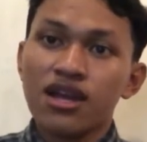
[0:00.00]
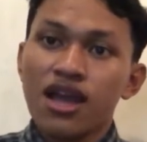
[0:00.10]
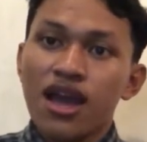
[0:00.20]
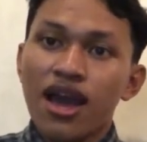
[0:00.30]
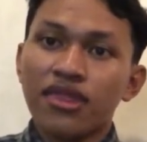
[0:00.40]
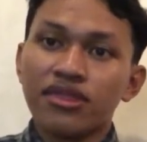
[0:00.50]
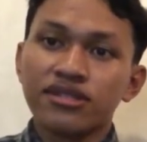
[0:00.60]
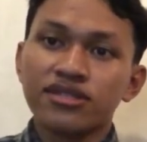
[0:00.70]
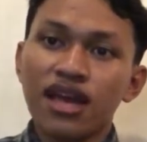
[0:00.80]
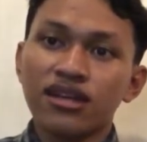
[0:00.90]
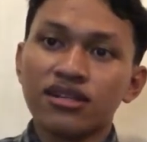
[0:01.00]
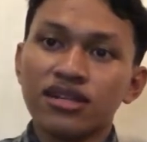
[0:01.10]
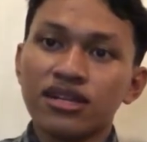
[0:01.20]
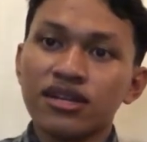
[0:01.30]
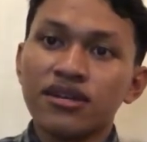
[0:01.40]
And
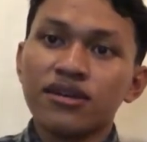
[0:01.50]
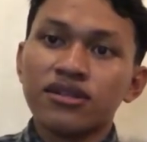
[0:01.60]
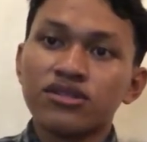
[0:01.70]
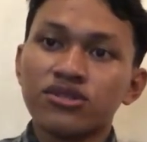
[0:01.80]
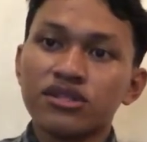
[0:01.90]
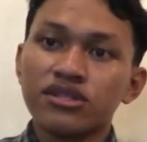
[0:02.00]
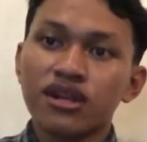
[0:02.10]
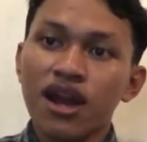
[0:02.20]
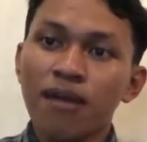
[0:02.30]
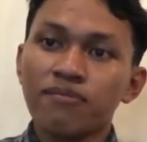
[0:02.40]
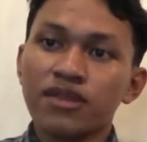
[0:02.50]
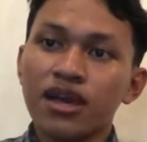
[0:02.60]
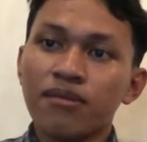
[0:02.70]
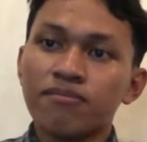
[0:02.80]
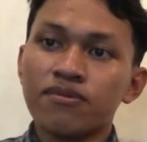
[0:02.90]
secondly, to describe the
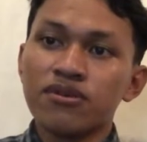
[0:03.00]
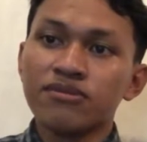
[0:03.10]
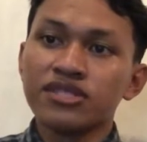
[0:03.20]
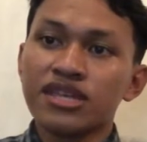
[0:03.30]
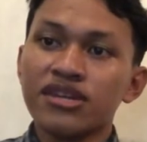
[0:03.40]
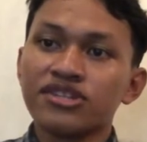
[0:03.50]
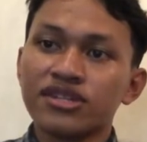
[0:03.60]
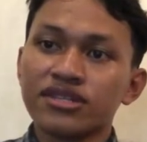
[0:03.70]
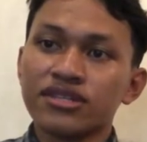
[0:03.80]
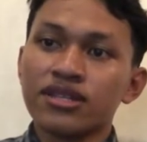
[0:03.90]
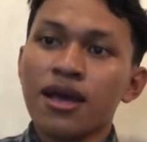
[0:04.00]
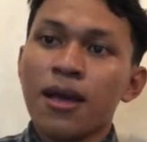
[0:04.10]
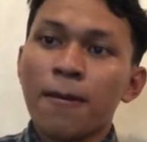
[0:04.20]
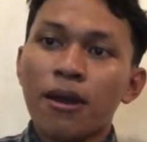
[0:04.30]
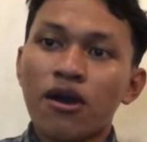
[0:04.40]
implementation
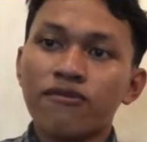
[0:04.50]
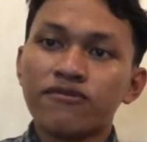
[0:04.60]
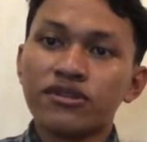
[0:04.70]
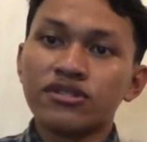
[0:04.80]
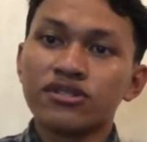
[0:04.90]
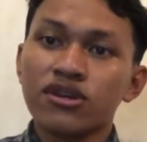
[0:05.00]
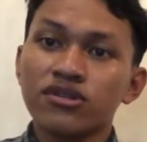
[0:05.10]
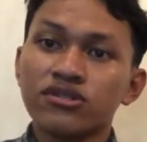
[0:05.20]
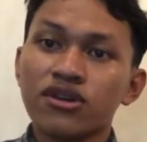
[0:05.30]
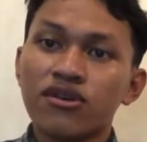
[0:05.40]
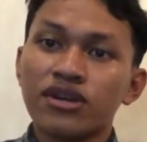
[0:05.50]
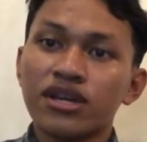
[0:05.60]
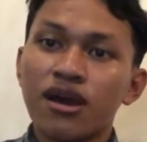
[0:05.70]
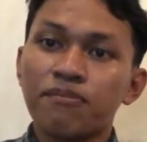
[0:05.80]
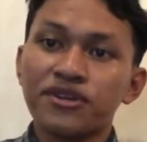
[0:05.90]
of short story
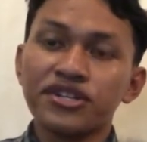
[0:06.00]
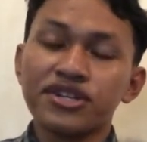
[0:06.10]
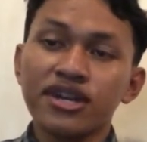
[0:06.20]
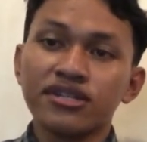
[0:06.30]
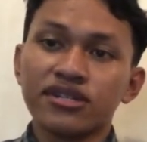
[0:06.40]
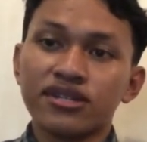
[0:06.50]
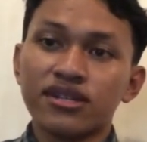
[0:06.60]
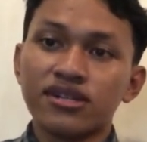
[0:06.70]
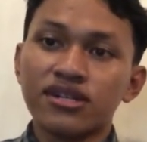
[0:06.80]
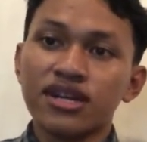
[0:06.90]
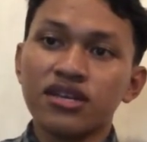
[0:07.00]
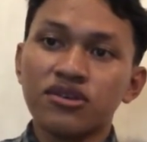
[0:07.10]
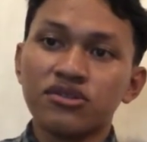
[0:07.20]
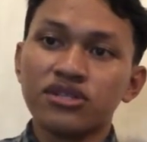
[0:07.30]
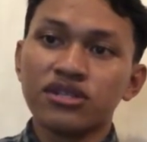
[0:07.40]
appreciation learning
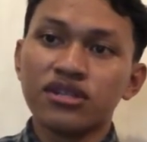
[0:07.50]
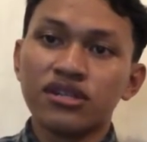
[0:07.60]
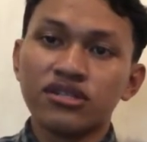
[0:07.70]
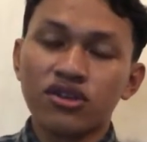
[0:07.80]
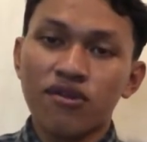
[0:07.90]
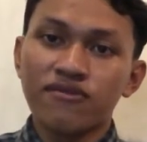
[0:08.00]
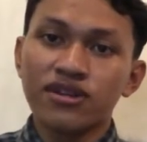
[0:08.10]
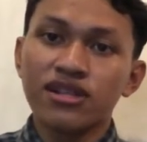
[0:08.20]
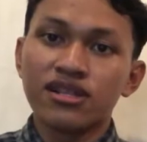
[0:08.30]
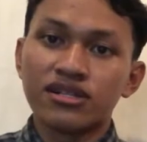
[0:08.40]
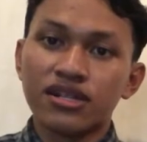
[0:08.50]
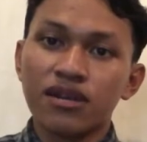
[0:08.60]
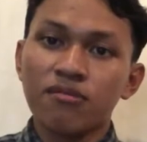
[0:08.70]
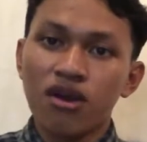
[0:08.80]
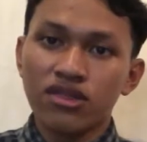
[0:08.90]
using the discovery
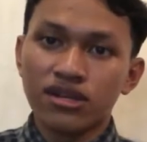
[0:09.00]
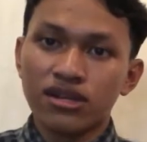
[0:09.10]
learning model.